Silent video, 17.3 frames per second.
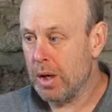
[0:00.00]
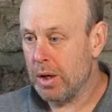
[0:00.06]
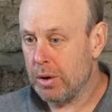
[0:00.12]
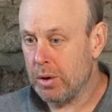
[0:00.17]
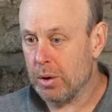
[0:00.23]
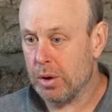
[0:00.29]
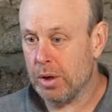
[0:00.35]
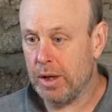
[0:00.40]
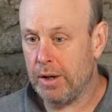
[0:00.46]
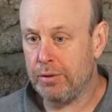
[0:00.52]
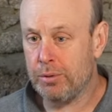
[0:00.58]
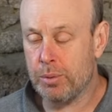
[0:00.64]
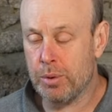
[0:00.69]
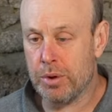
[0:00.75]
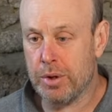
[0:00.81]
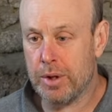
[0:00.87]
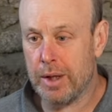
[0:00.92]
you're left
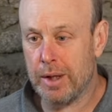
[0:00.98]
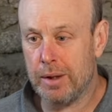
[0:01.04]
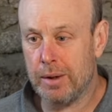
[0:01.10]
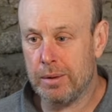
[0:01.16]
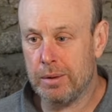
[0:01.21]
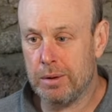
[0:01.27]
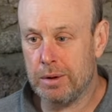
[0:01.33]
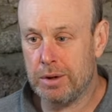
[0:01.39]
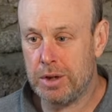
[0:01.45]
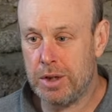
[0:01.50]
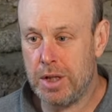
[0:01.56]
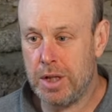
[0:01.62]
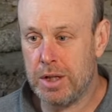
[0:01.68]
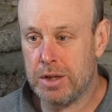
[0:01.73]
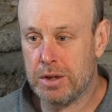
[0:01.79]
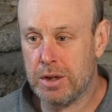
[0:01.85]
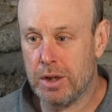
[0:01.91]
with that
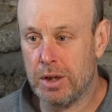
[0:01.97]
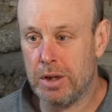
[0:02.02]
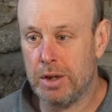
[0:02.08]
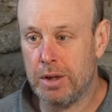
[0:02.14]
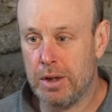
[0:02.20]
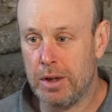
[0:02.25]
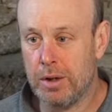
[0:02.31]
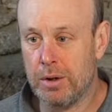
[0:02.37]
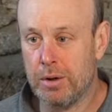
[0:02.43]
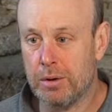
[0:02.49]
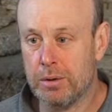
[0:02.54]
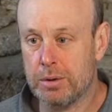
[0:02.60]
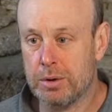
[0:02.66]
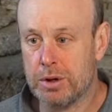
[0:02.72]
just a little